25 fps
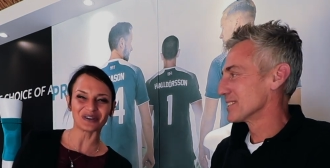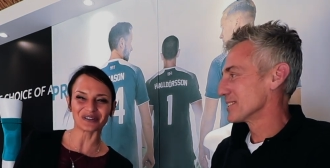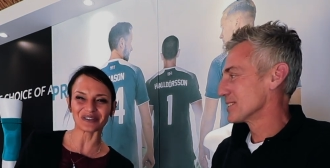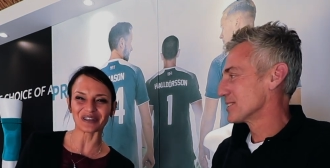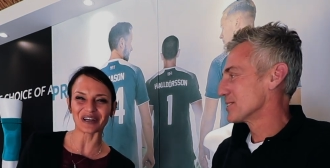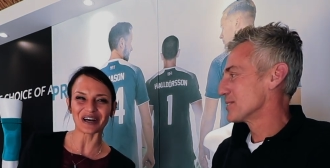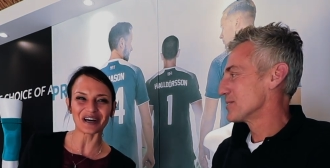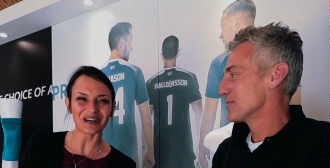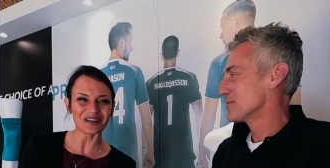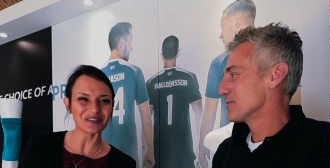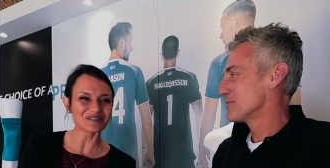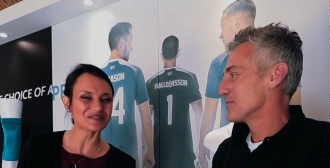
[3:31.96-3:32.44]
Speaker 1: all
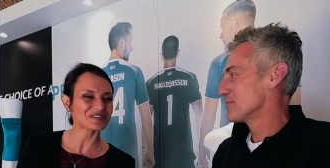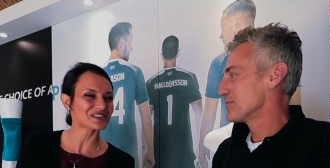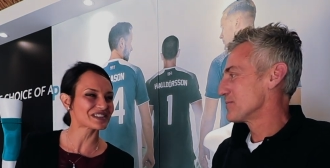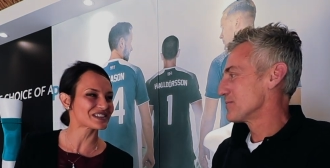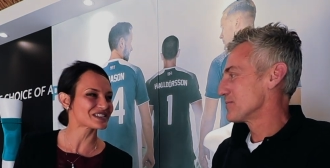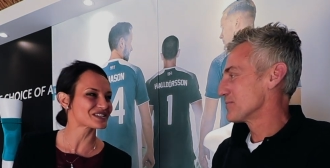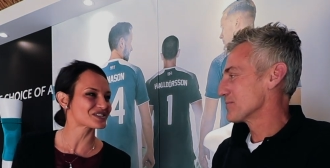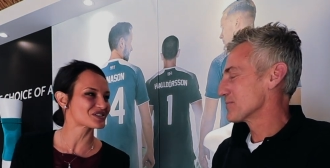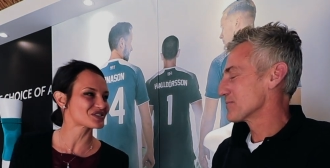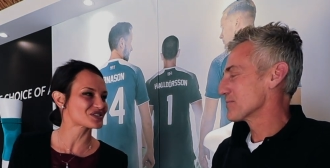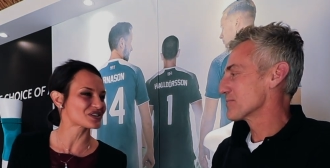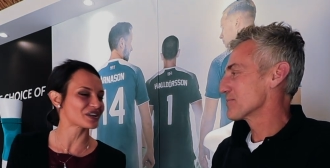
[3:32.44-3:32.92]
over
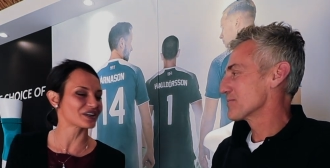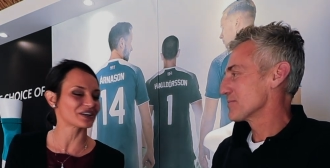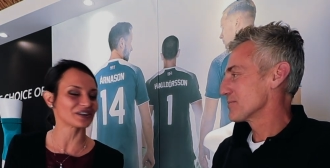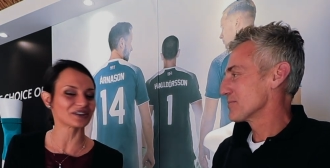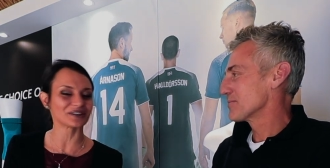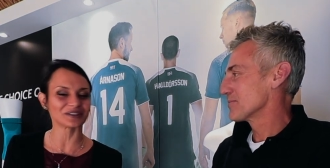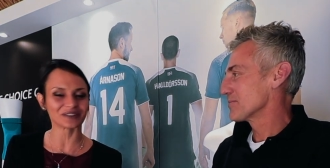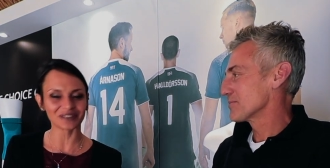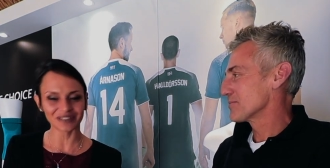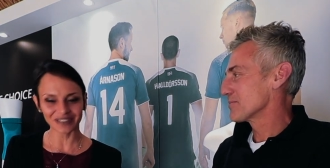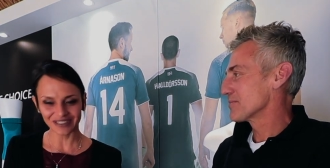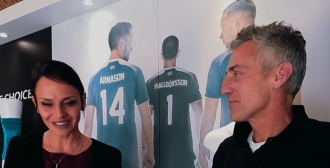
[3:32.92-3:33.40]
the
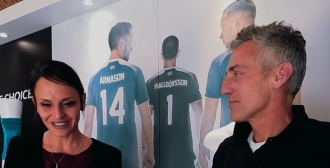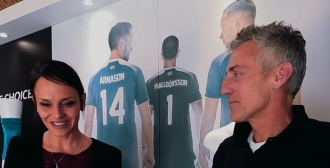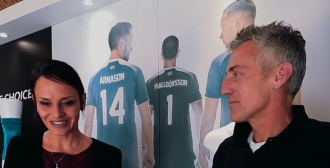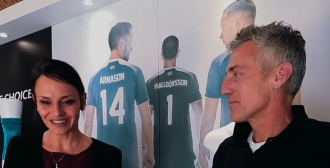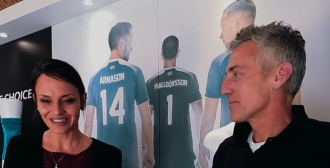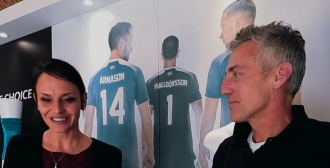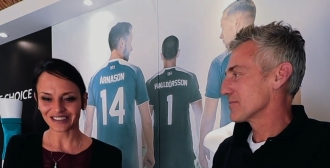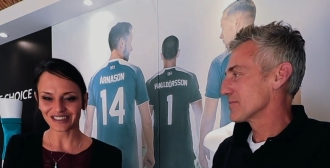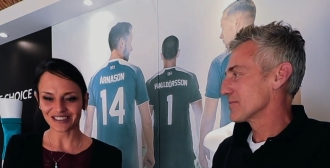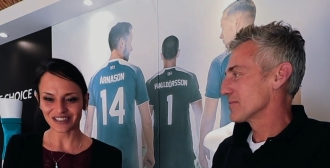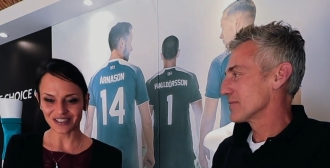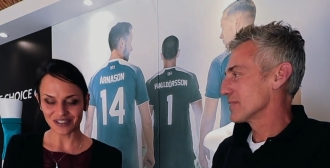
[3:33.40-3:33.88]
show.
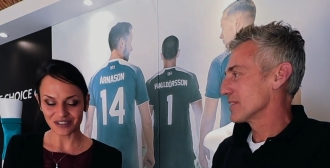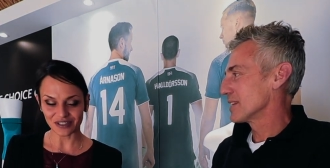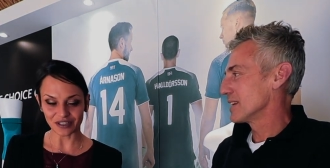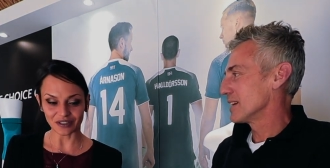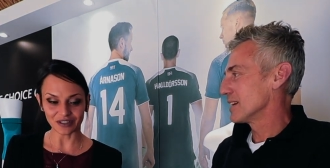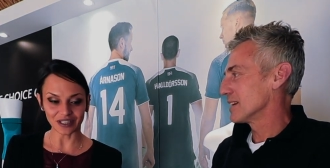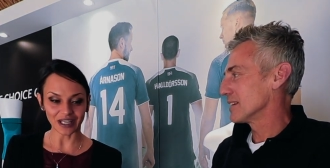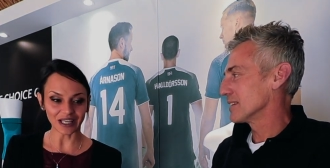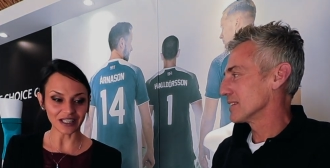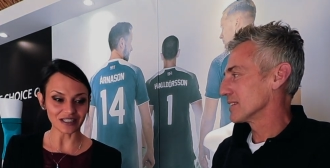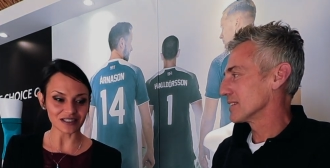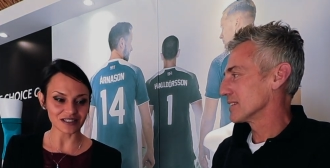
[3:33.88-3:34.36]
So
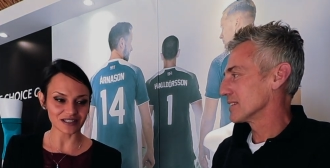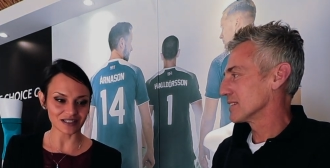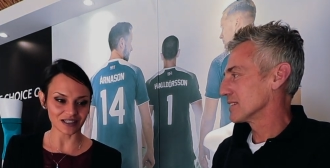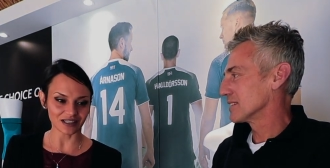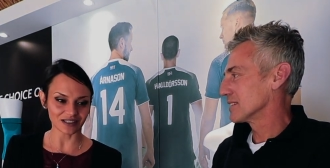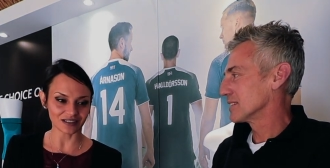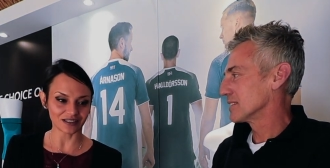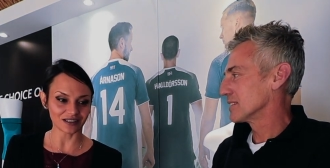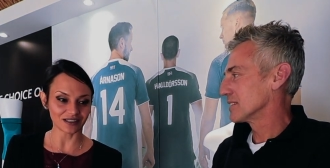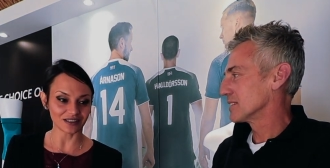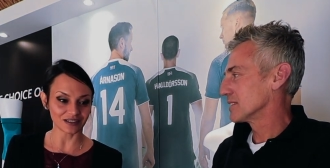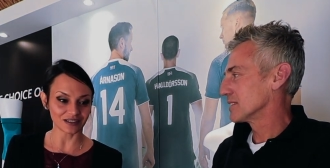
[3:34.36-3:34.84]
yeah. yes, it